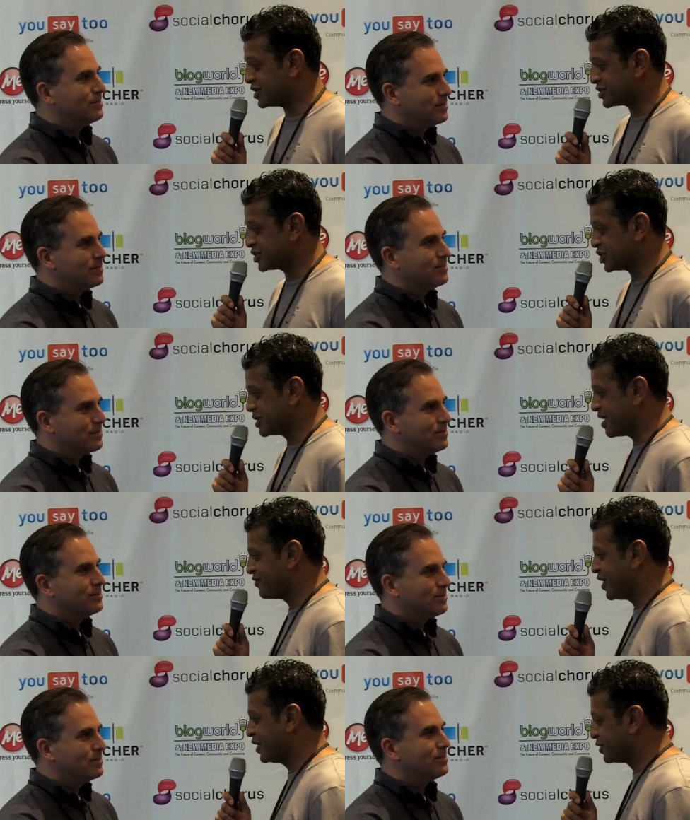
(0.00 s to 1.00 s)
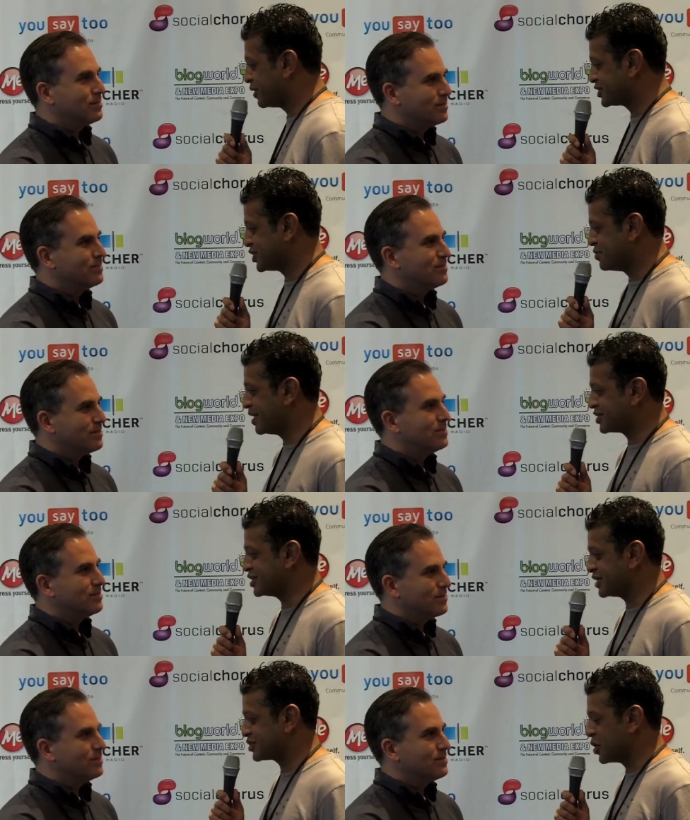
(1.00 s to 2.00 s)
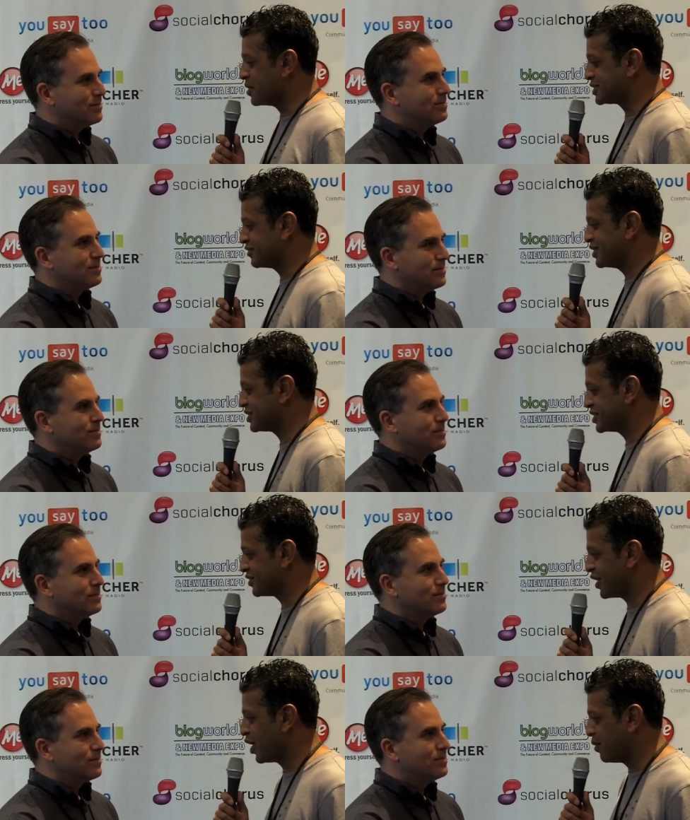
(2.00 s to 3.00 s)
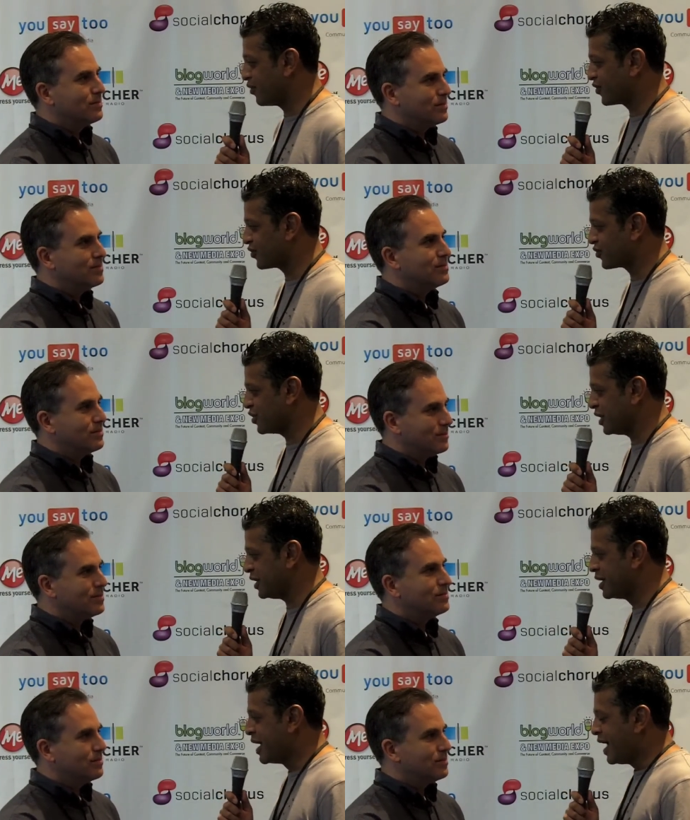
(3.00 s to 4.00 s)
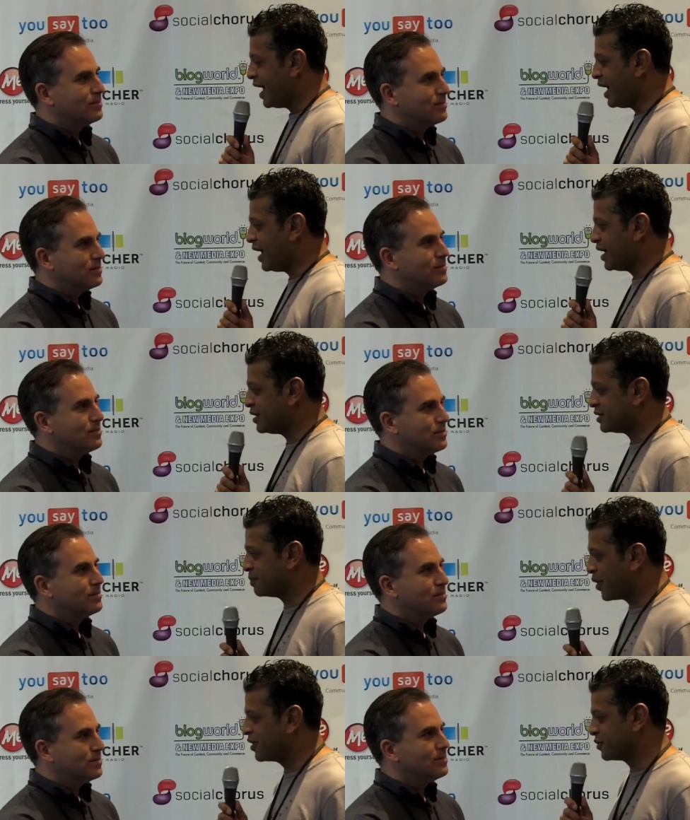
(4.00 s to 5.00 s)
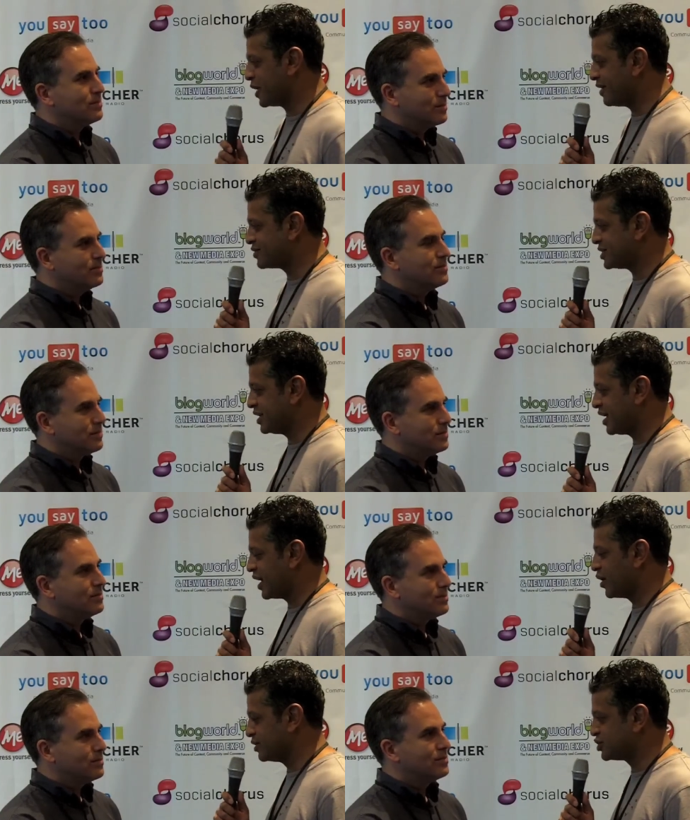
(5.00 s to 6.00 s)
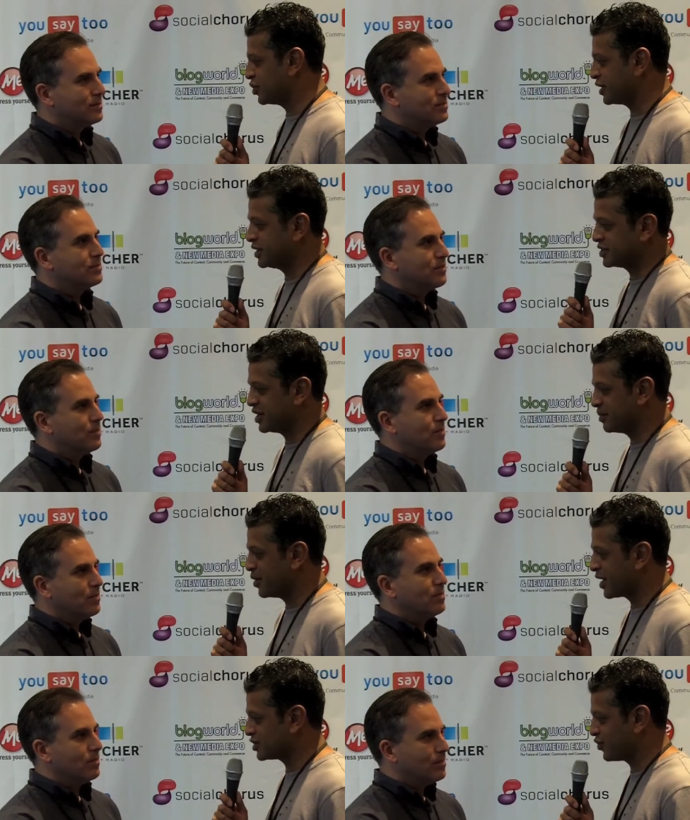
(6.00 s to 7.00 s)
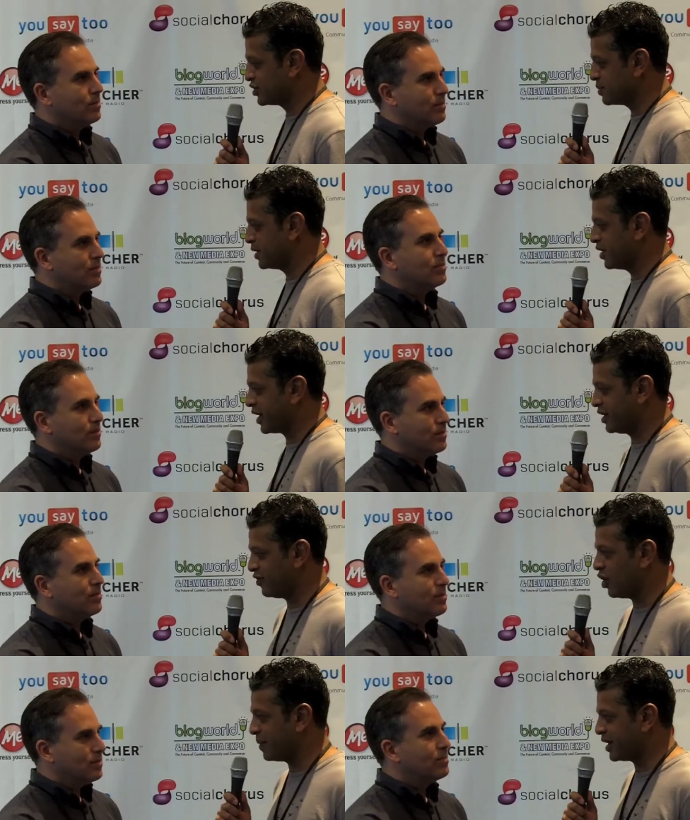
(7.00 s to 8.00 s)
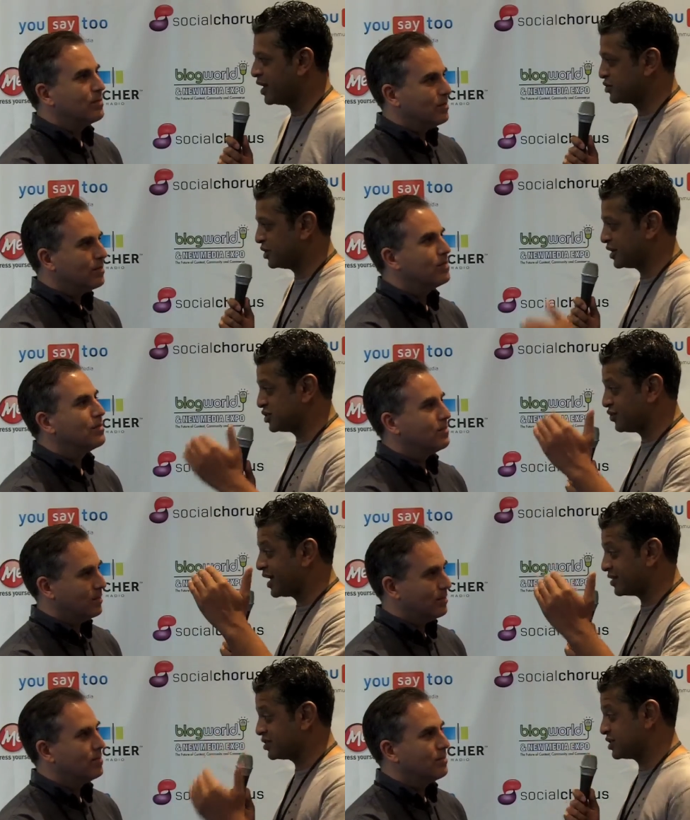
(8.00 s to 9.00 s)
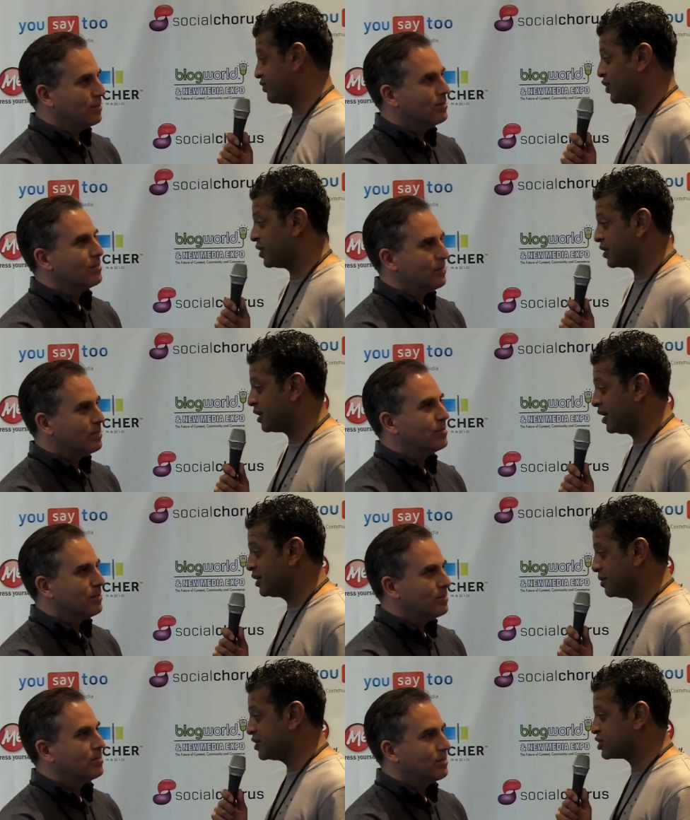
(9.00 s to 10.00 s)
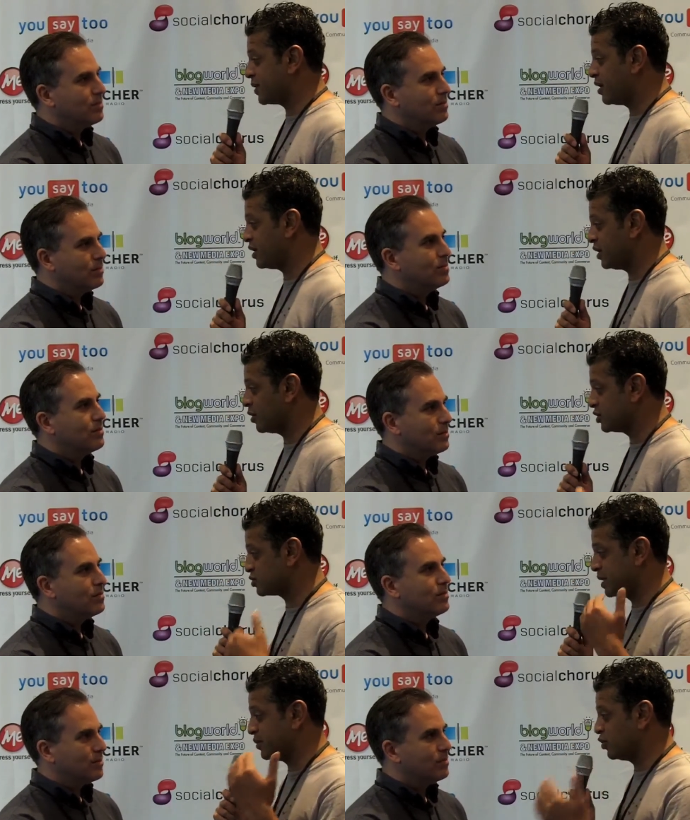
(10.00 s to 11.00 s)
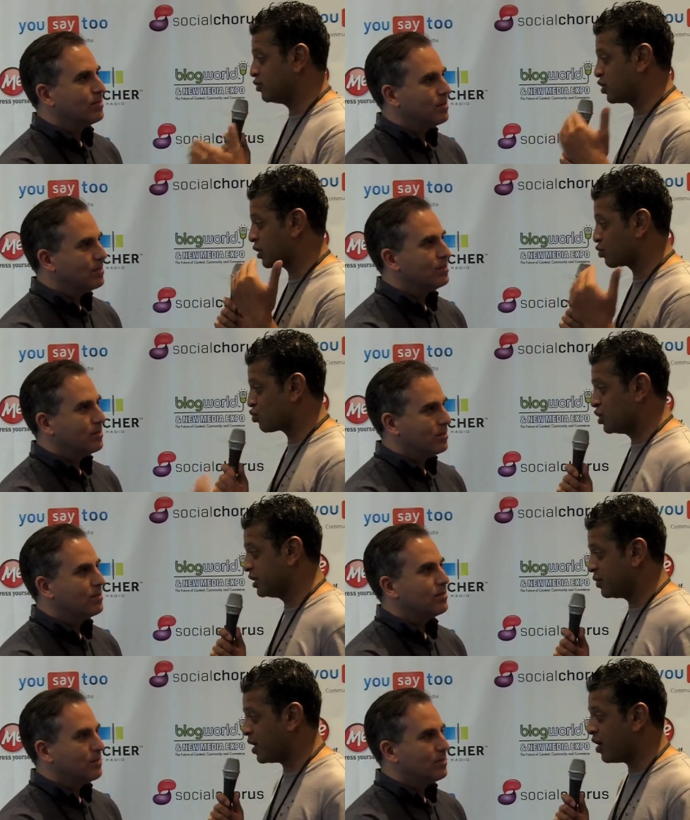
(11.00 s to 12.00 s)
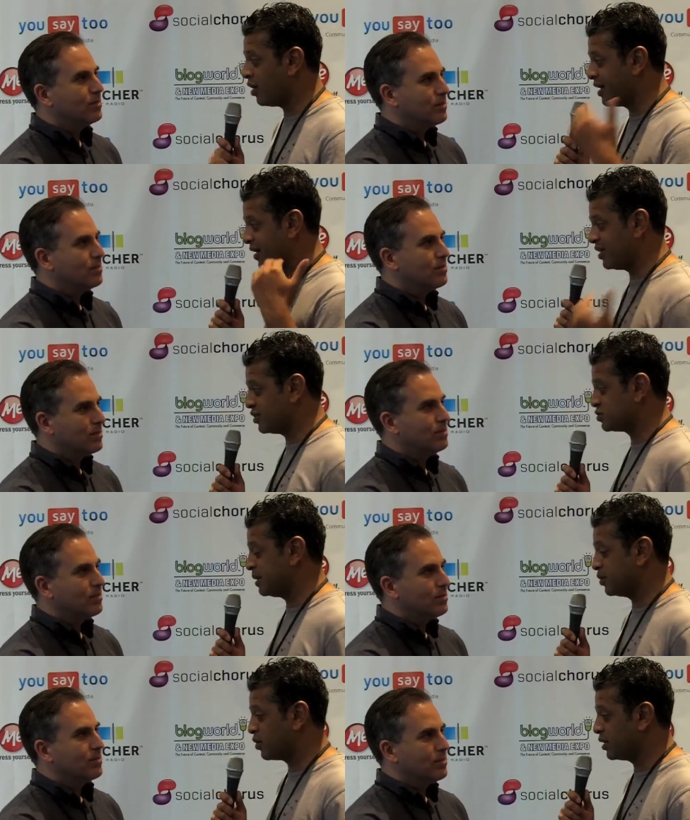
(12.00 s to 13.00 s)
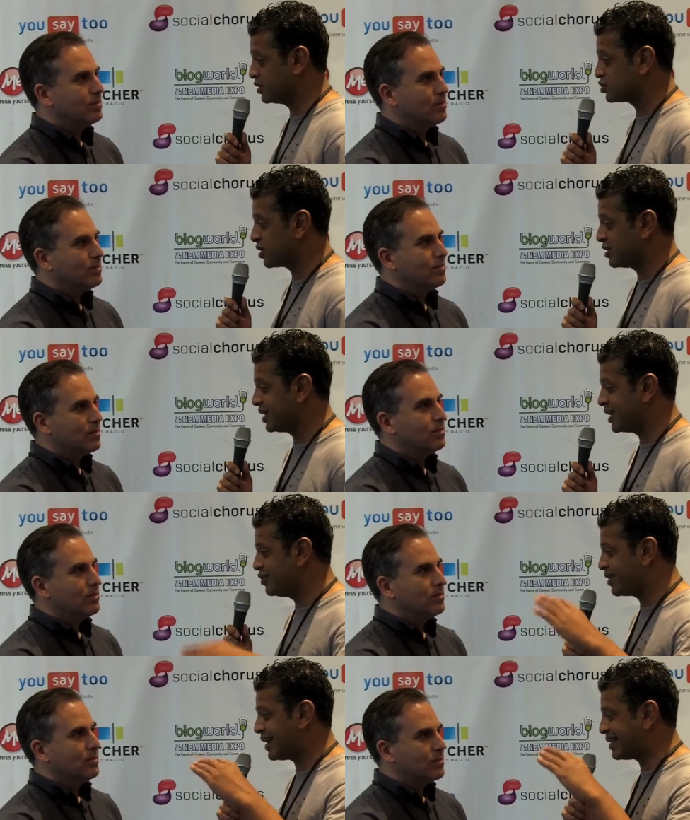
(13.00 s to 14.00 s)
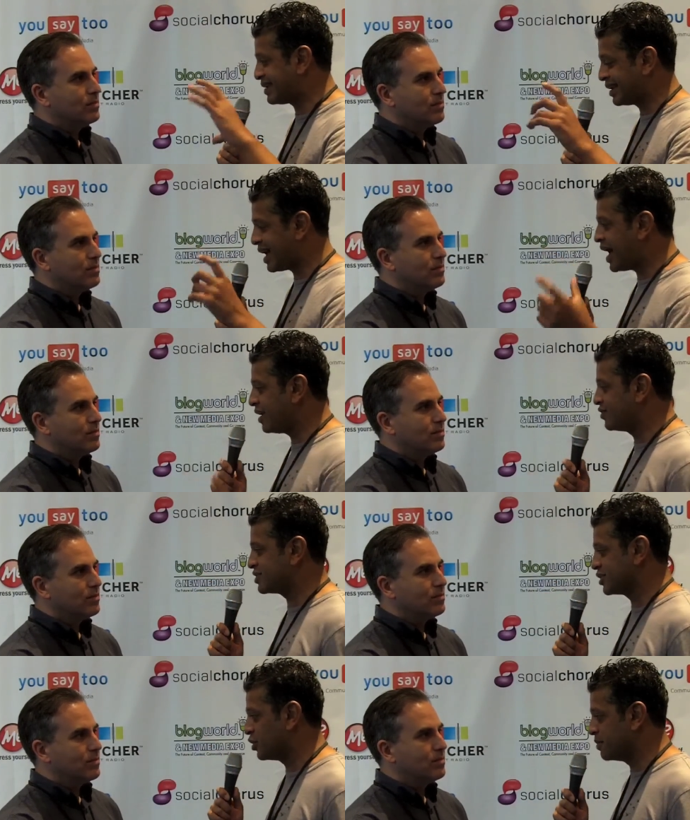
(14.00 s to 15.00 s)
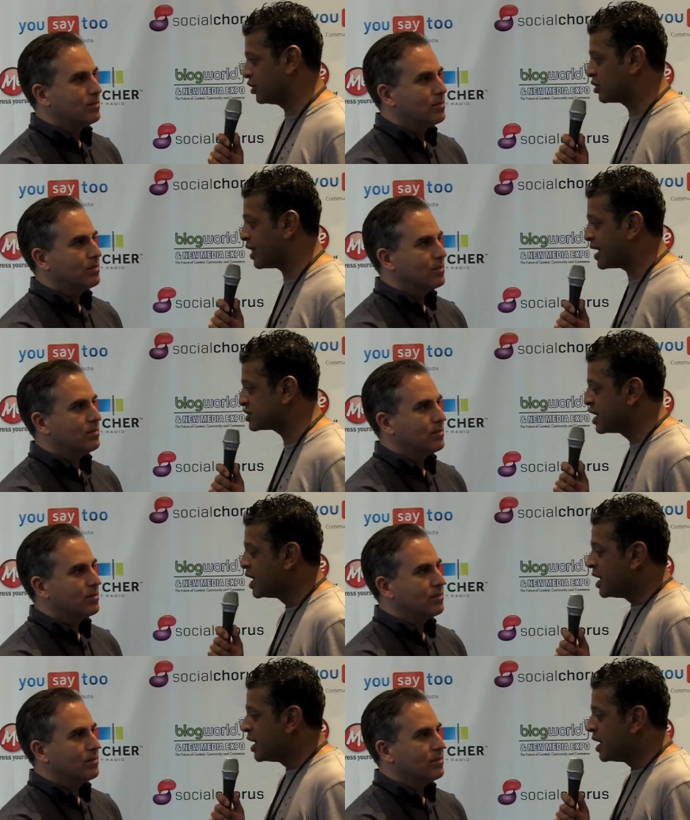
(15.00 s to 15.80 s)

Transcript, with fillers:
Speaker 1: transition to my final question. You mentioned that so much of this is available for free, and part of what I've seen, and I always jokingly say the blogosphere is a bit like a developing country because you've got this severe in income disparity. You know, there's people who are doing really well, and then there's people who are really struggling, and then you've got kind of this little middle class.